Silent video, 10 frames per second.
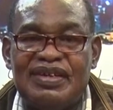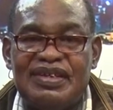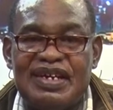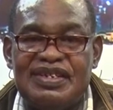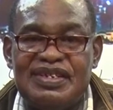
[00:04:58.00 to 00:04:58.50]

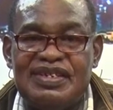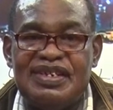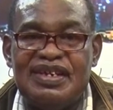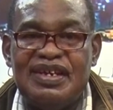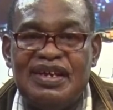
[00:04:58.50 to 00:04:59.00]
That is
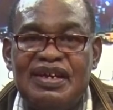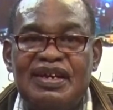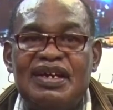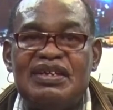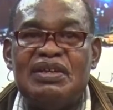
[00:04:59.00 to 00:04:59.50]

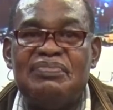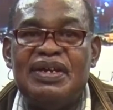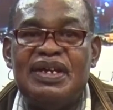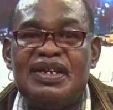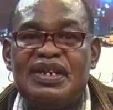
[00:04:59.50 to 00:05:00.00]
it will
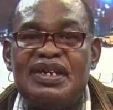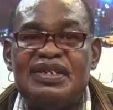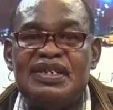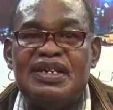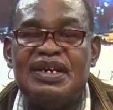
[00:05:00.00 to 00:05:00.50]
be in
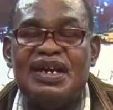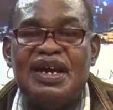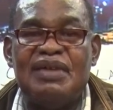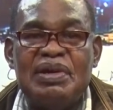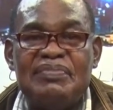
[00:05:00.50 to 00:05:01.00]
this
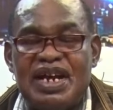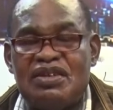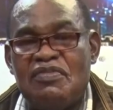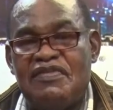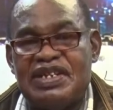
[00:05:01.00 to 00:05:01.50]
memorandum of